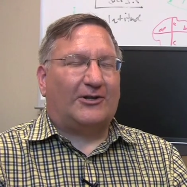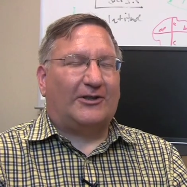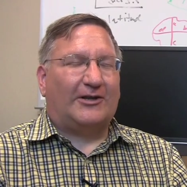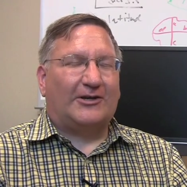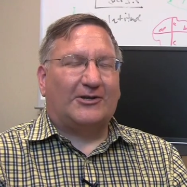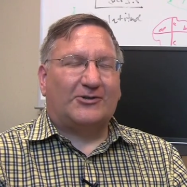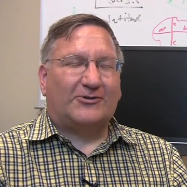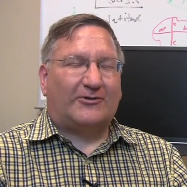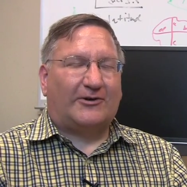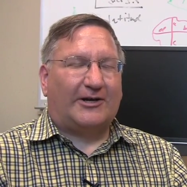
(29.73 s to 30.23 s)
and
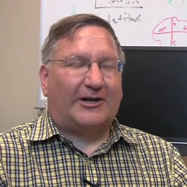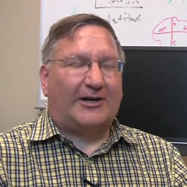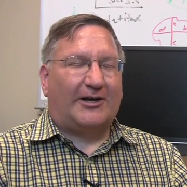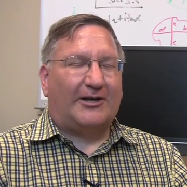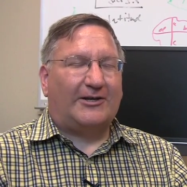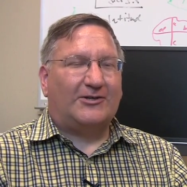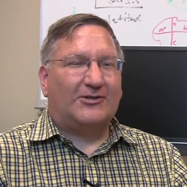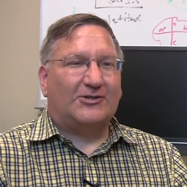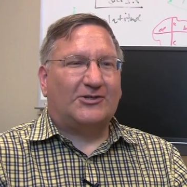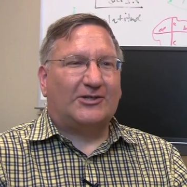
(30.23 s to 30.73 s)
that's why
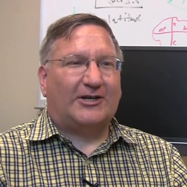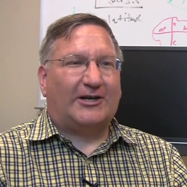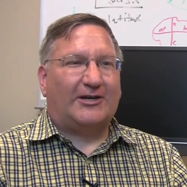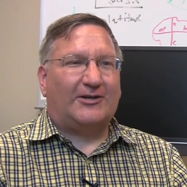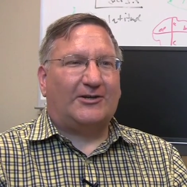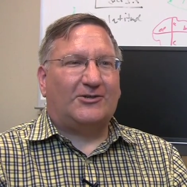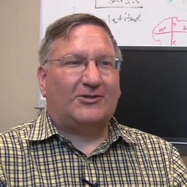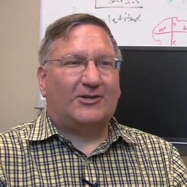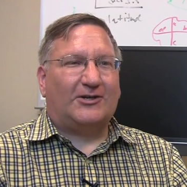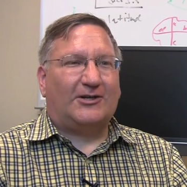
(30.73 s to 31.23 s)
I
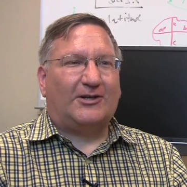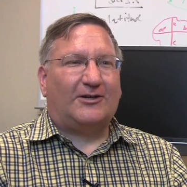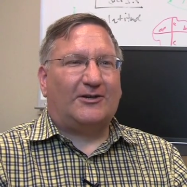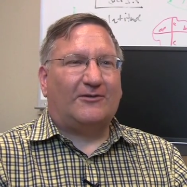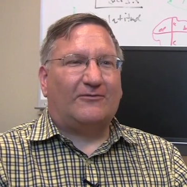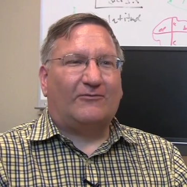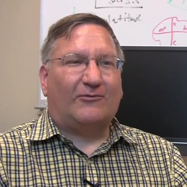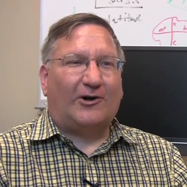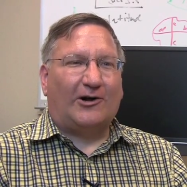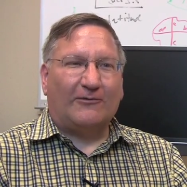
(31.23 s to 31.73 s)
decided to get
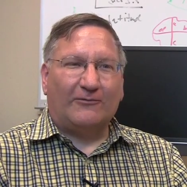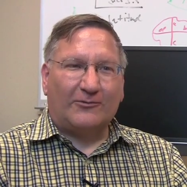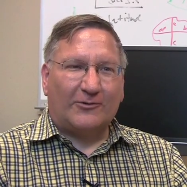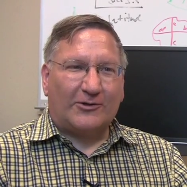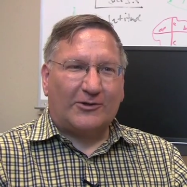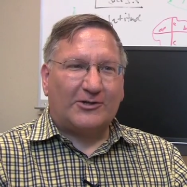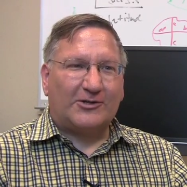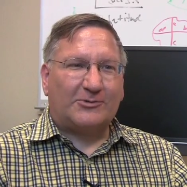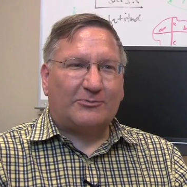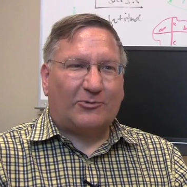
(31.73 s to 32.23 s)
involved
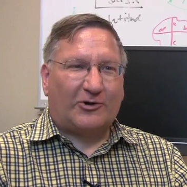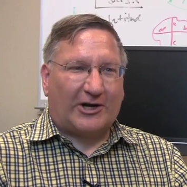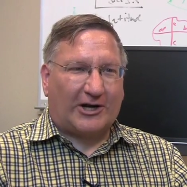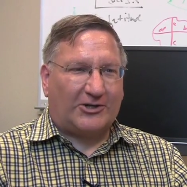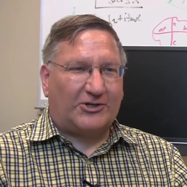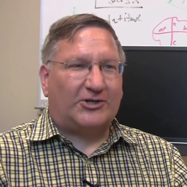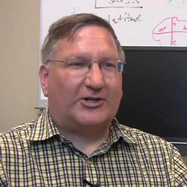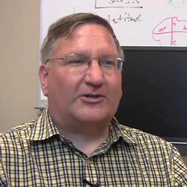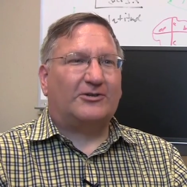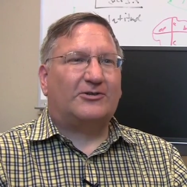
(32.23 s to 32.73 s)
with this
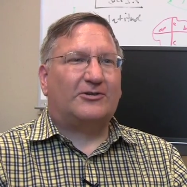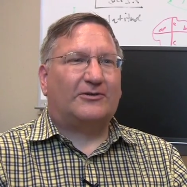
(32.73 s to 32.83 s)
project.